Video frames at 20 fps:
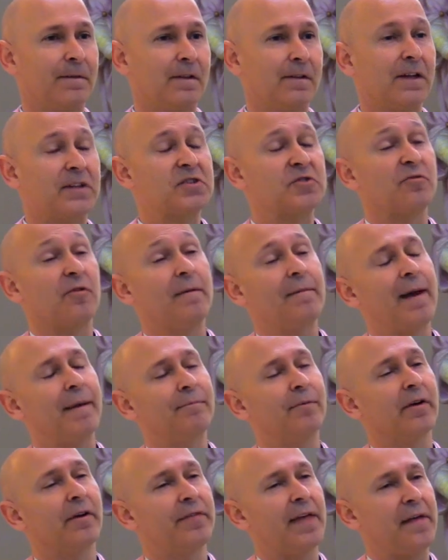let's
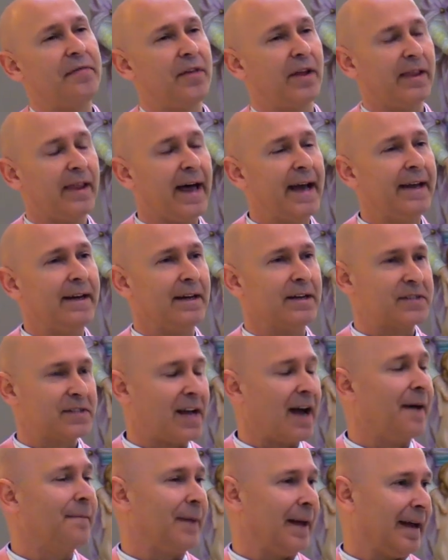remember that the light is
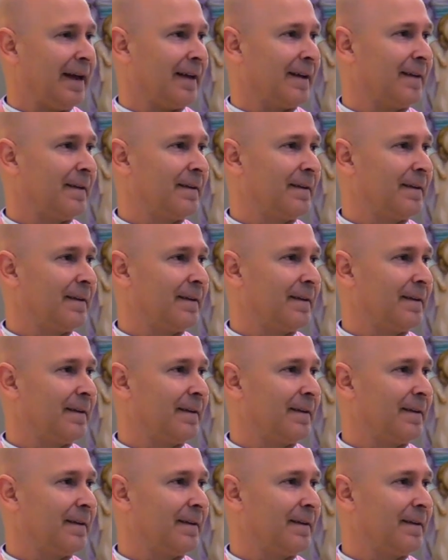coming.